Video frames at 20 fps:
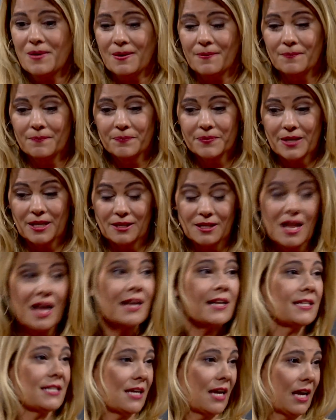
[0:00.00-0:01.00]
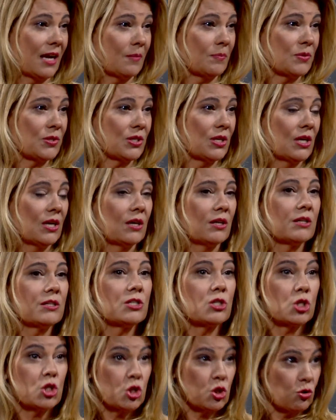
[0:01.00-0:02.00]
be a lot of times
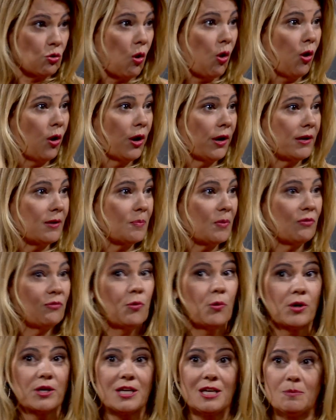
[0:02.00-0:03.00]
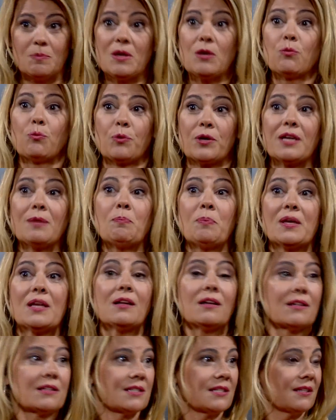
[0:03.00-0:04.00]
destroyed before it can be
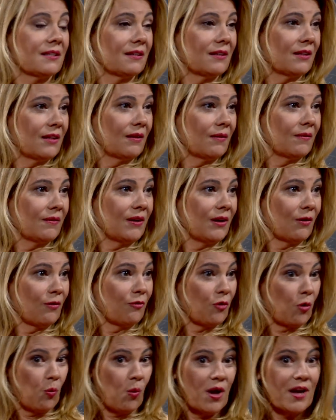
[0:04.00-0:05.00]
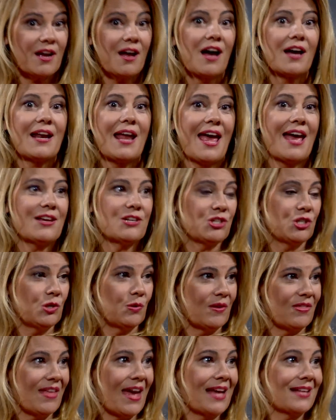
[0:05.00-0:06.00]
rebuilt, for what God has you
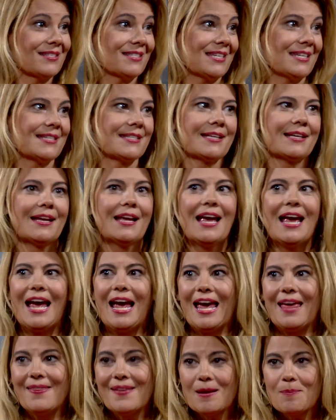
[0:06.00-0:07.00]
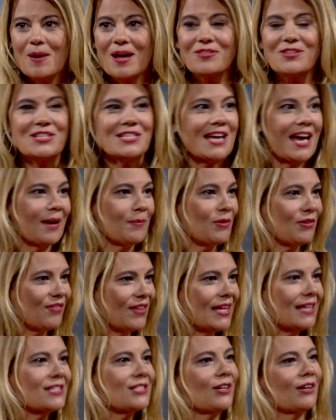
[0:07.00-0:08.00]
in that season. And then about the time you
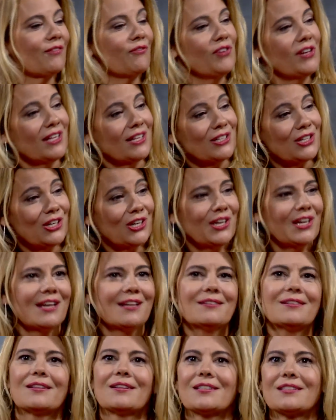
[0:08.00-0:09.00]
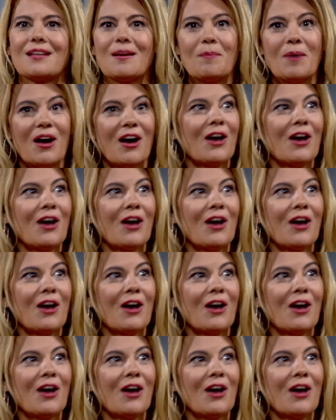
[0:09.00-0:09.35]
start feeling good, some